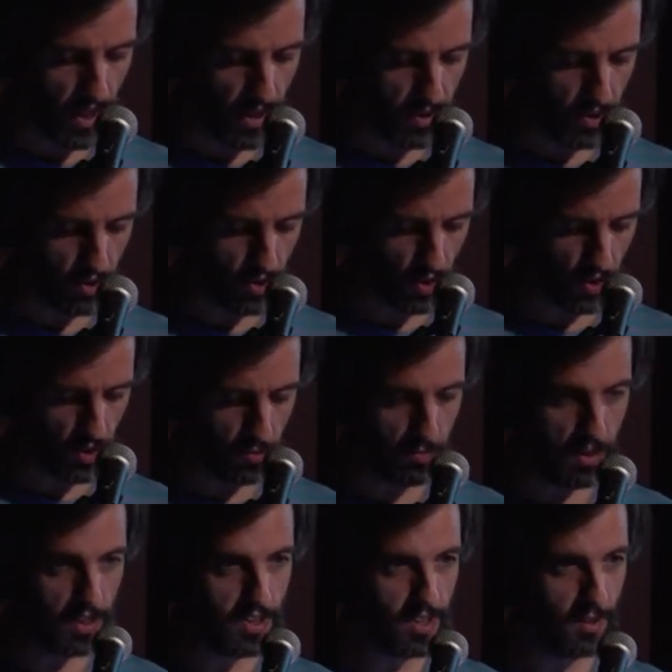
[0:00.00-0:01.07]
that the story
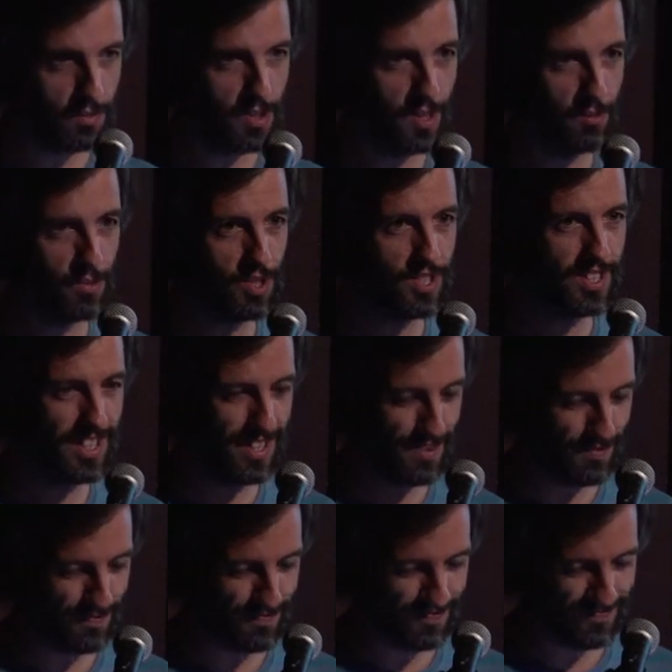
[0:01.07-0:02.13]
picks up some steam.